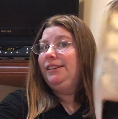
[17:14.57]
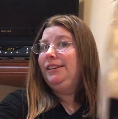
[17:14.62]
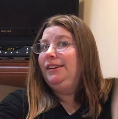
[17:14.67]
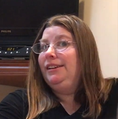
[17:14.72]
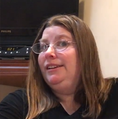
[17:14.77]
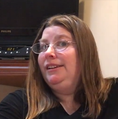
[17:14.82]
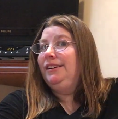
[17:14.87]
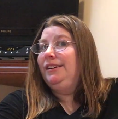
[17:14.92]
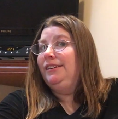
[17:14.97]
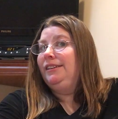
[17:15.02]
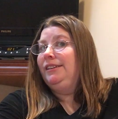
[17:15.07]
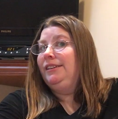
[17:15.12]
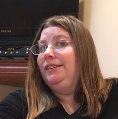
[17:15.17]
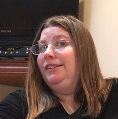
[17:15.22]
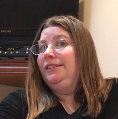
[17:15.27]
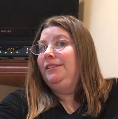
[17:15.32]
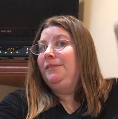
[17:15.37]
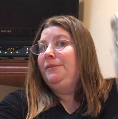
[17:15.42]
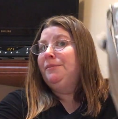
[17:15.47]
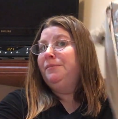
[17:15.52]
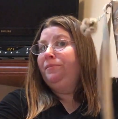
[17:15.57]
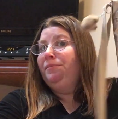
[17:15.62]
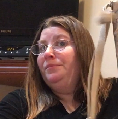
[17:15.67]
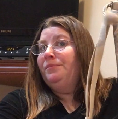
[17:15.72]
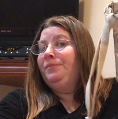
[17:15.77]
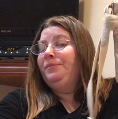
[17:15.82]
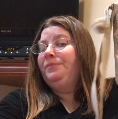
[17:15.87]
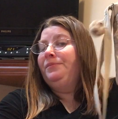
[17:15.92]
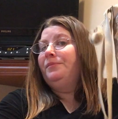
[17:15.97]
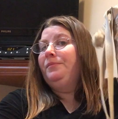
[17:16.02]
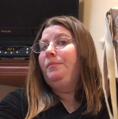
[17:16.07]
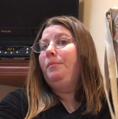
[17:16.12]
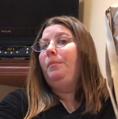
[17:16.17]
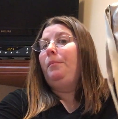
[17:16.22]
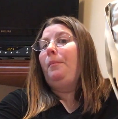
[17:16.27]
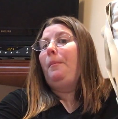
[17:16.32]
No one is speaking in this clip.